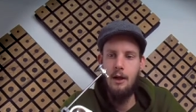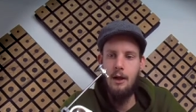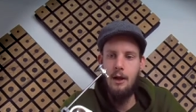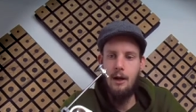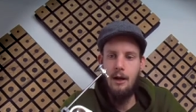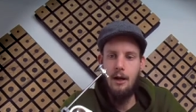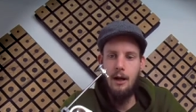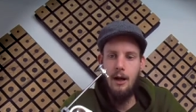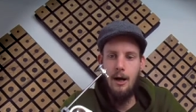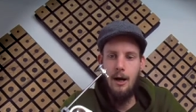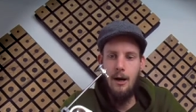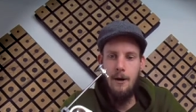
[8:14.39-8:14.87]

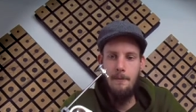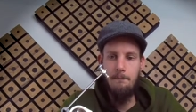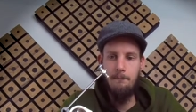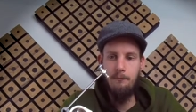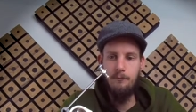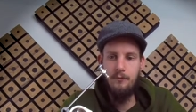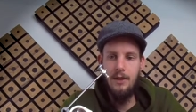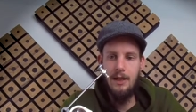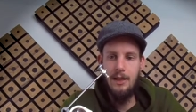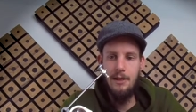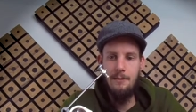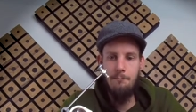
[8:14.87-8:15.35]

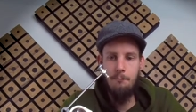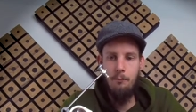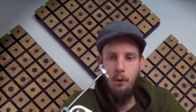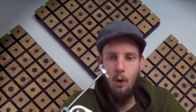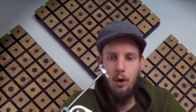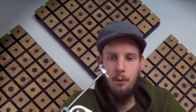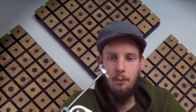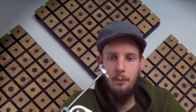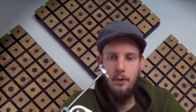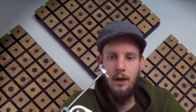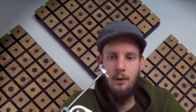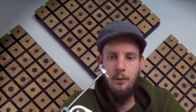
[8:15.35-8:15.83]
The
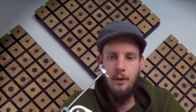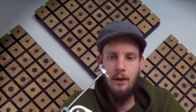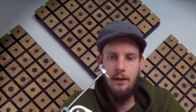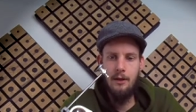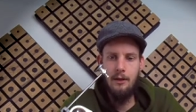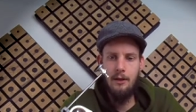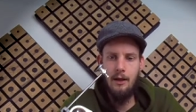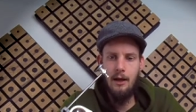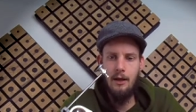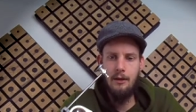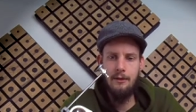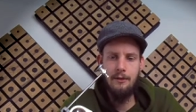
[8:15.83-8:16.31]
ball
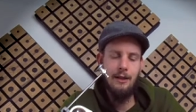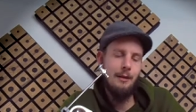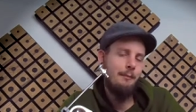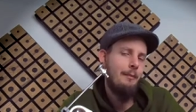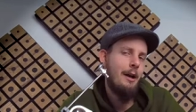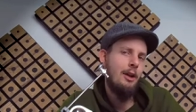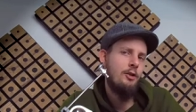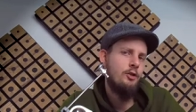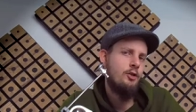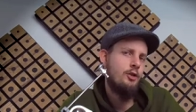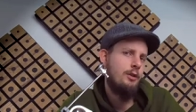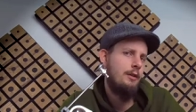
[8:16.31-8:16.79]
bearing and
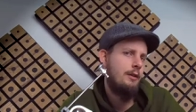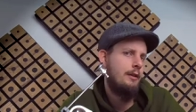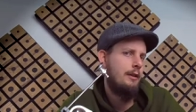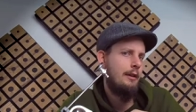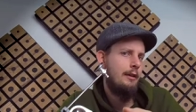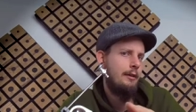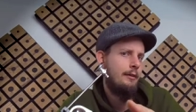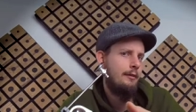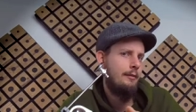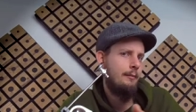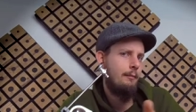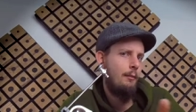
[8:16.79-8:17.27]
dimension
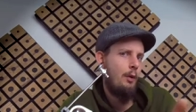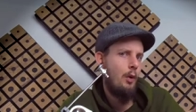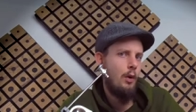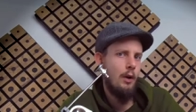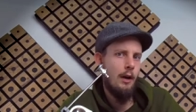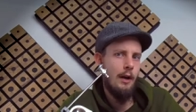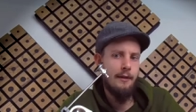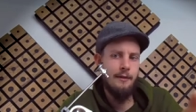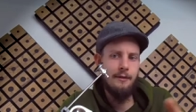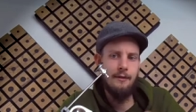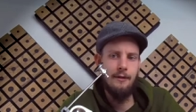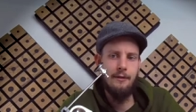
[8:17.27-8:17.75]
is more
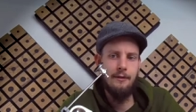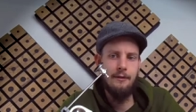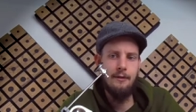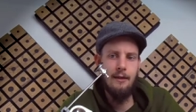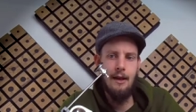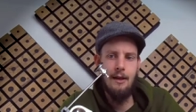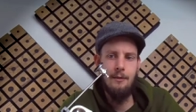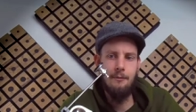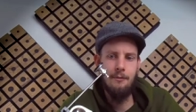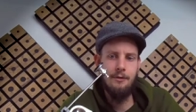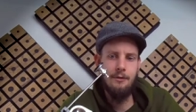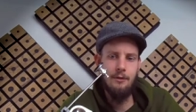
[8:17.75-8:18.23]
or less the
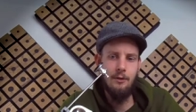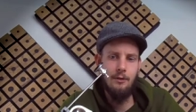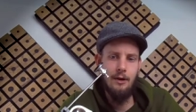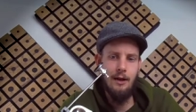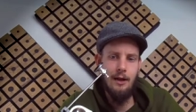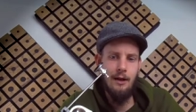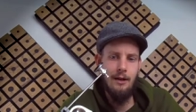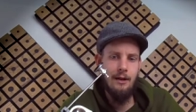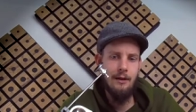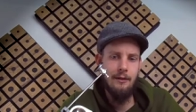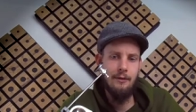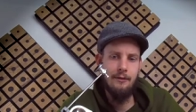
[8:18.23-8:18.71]
same, so
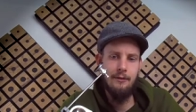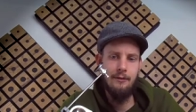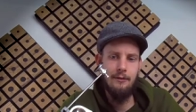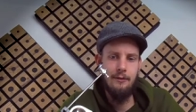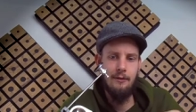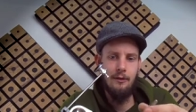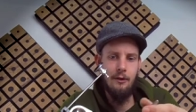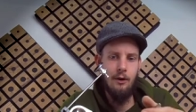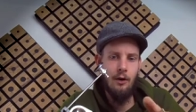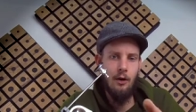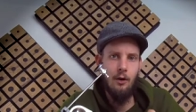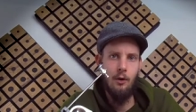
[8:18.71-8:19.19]
there is
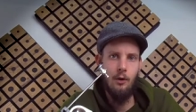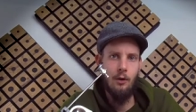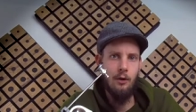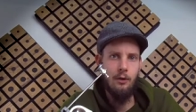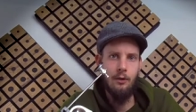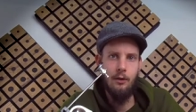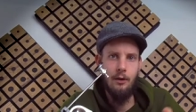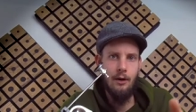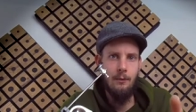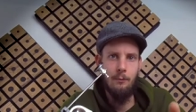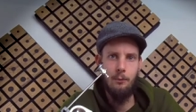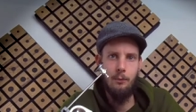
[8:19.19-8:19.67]

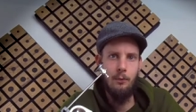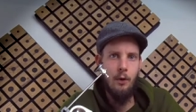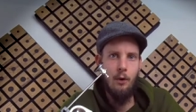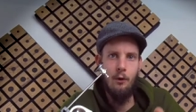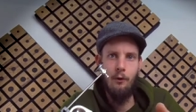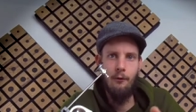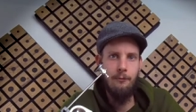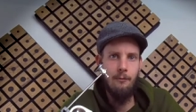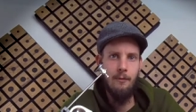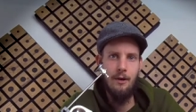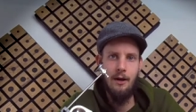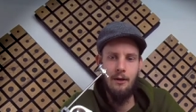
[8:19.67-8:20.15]
no
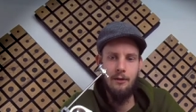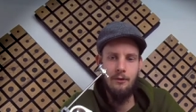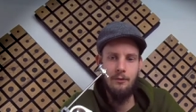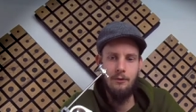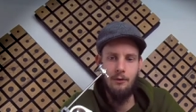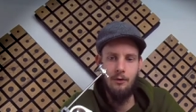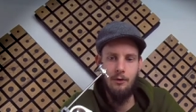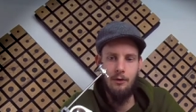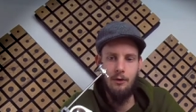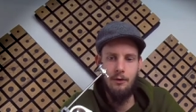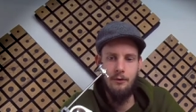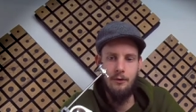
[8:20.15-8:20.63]
improvement
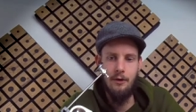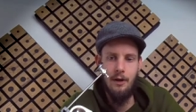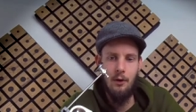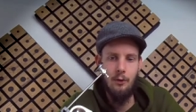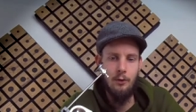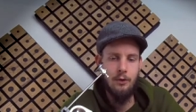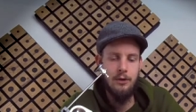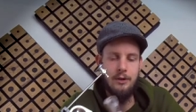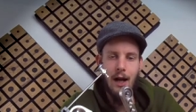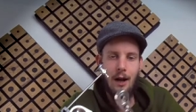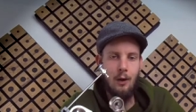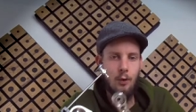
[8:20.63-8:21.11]
or no
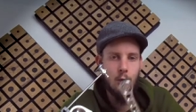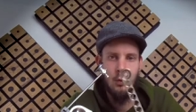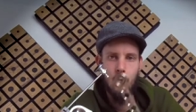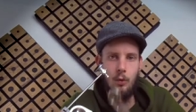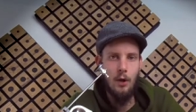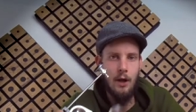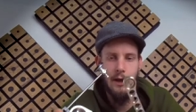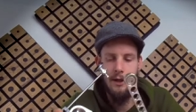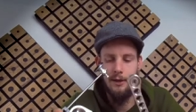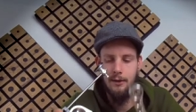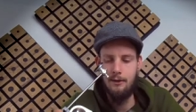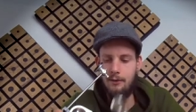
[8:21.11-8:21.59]

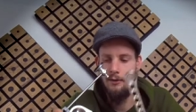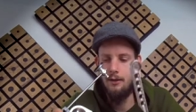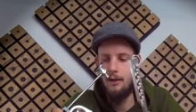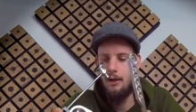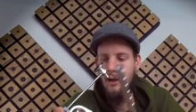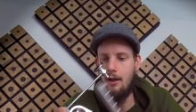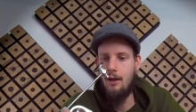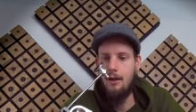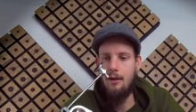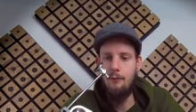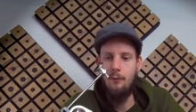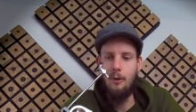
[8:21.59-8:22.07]
downgrade
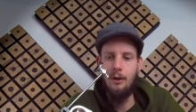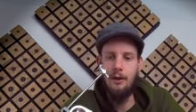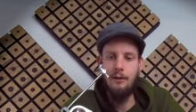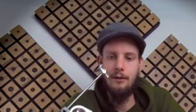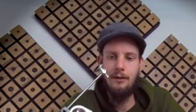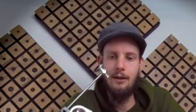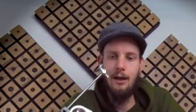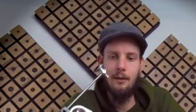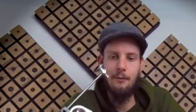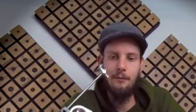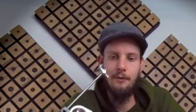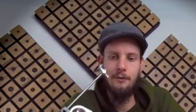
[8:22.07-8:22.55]
when it
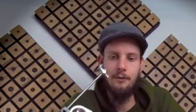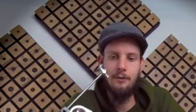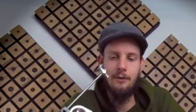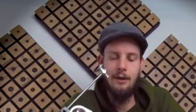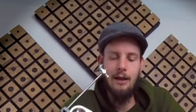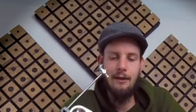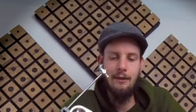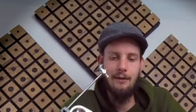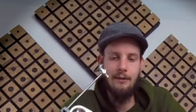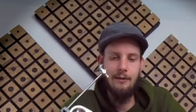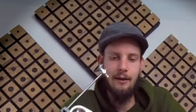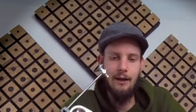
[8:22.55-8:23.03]
comes to
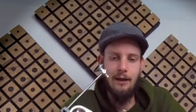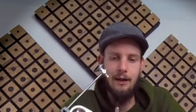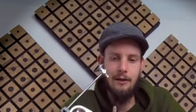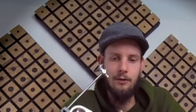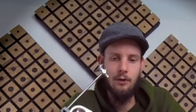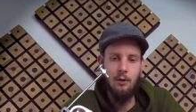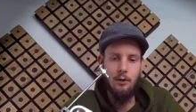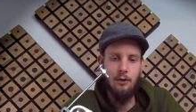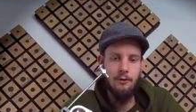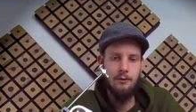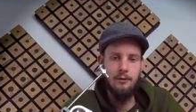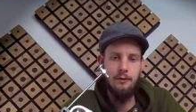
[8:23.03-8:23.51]
that side.
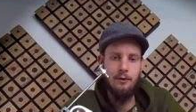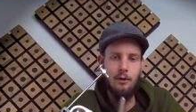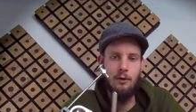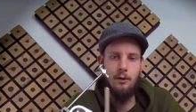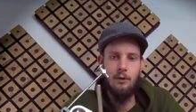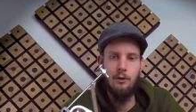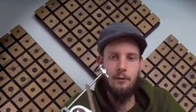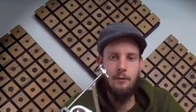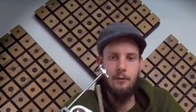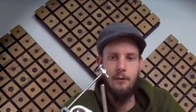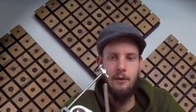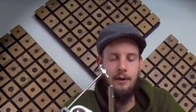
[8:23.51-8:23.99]

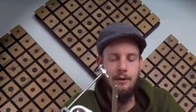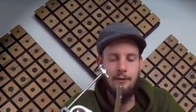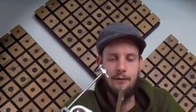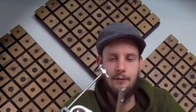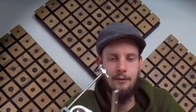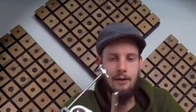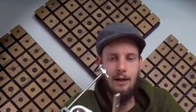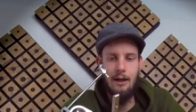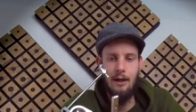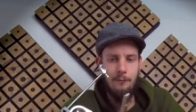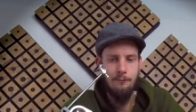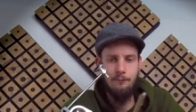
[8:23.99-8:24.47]
Also,
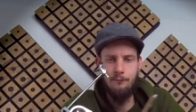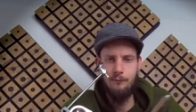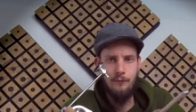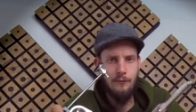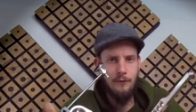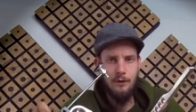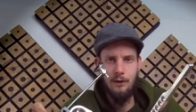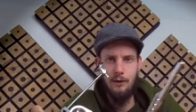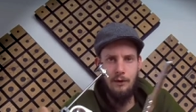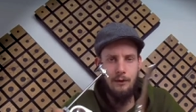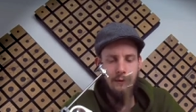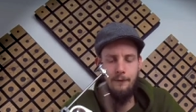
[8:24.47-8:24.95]

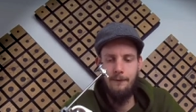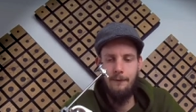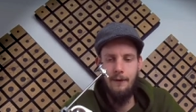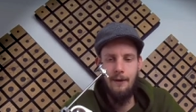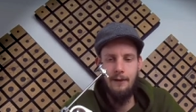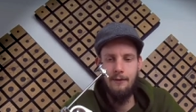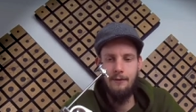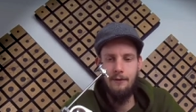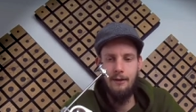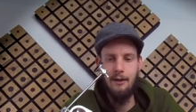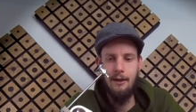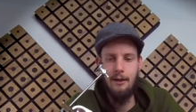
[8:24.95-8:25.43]
it
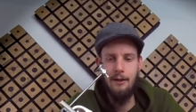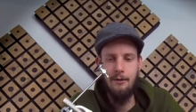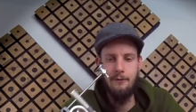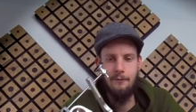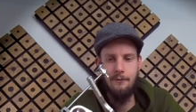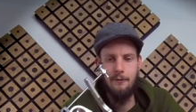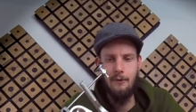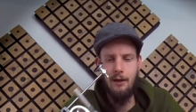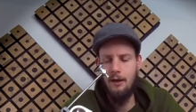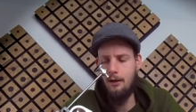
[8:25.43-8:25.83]
fits in.